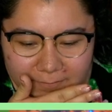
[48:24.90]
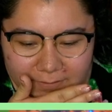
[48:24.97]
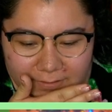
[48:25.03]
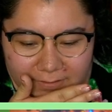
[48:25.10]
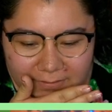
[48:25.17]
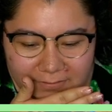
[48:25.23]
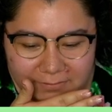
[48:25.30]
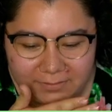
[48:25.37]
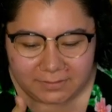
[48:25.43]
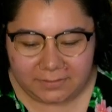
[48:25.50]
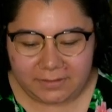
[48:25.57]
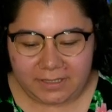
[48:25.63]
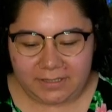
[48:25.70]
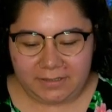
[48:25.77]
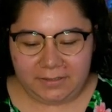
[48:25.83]
Ignore it.
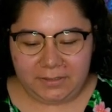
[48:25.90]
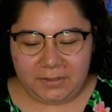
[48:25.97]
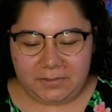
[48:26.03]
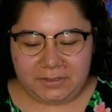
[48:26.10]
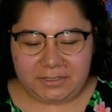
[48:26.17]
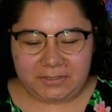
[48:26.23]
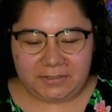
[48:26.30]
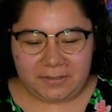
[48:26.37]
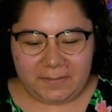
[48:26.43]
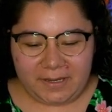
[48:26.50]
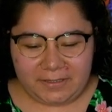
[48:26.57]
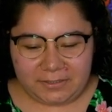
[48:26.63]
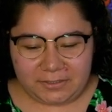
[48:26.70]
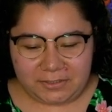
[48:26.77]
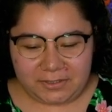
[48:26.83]
Okay, you know which is the
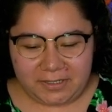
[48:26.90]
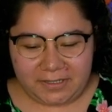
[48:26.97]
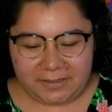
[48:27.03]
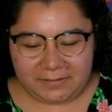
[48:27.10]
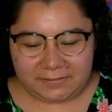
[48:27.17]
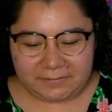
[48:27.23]
best tree?